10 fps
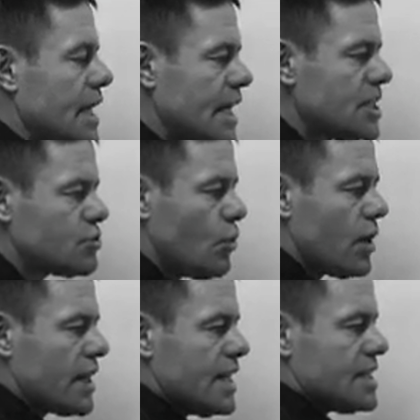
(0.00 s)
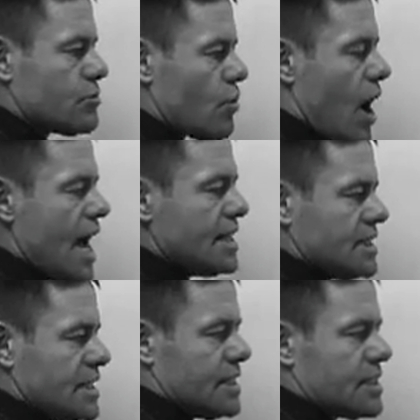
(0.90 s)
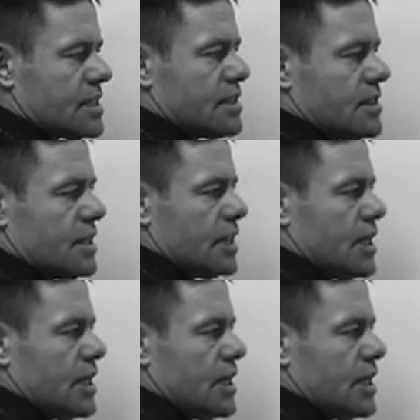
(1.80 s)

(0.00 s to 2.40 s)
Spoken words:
Each one of these rises